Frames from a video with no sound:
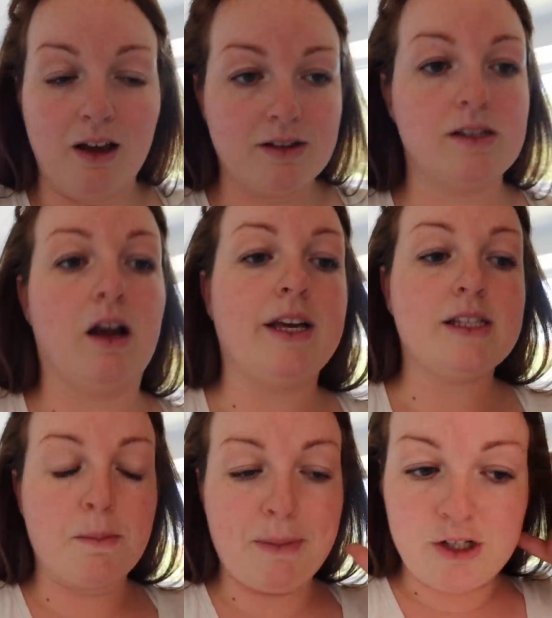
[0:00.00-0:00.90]
last
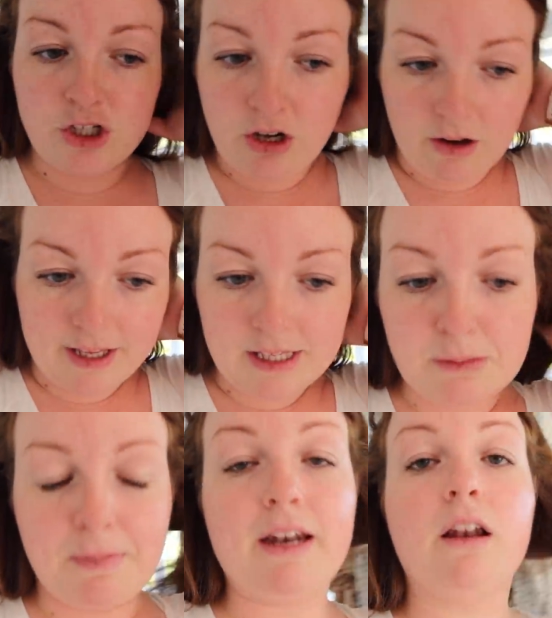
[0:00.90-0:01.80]
night benj and i
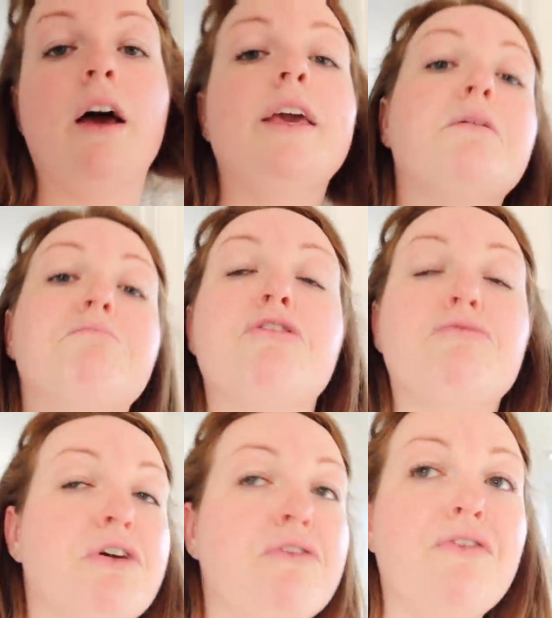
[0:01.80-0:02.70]
spent like
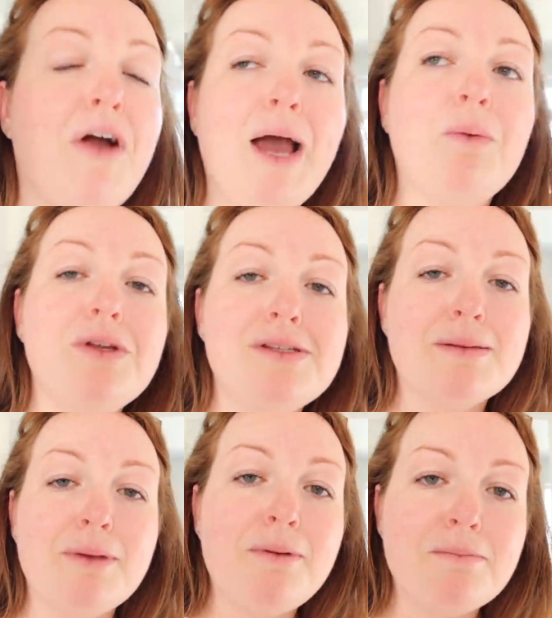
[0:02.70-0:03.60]
three or four hours
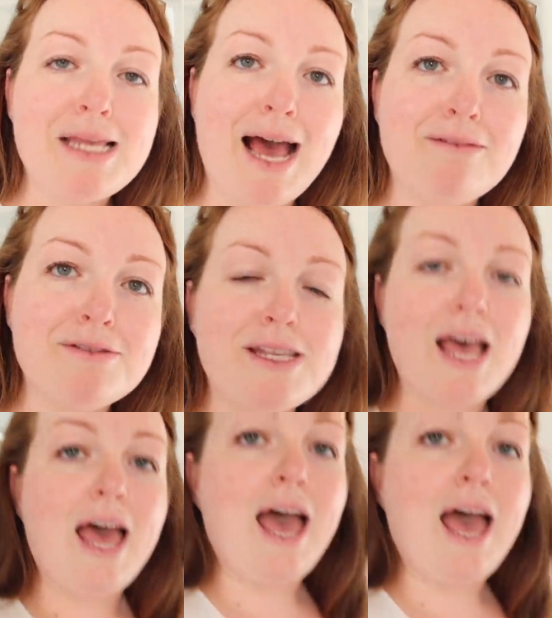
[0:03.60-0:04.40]
at my mum's house